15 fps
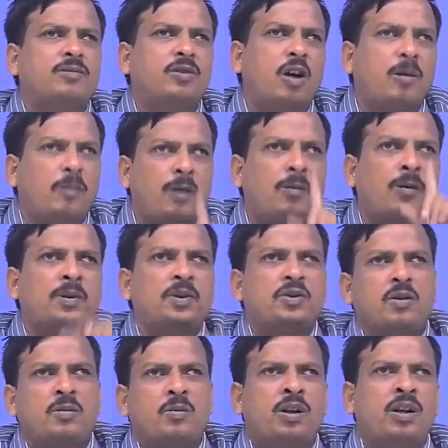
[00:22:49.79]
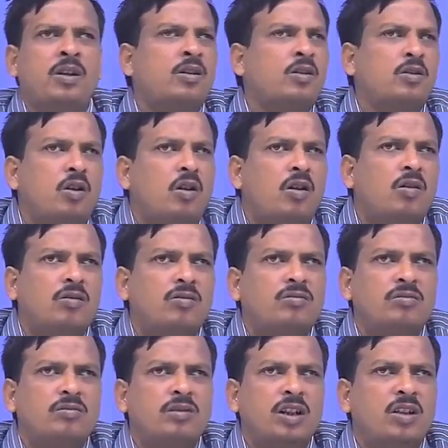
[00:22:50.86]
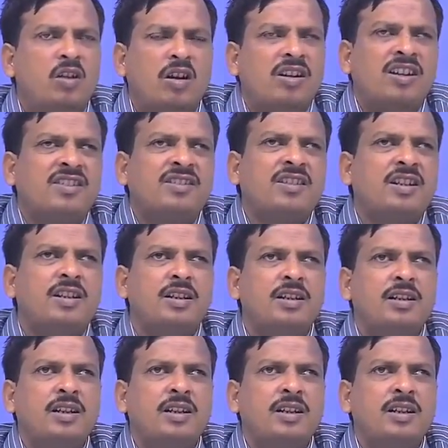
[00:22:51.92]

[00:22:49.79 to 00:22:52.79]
or performance component? No, it is not necessary.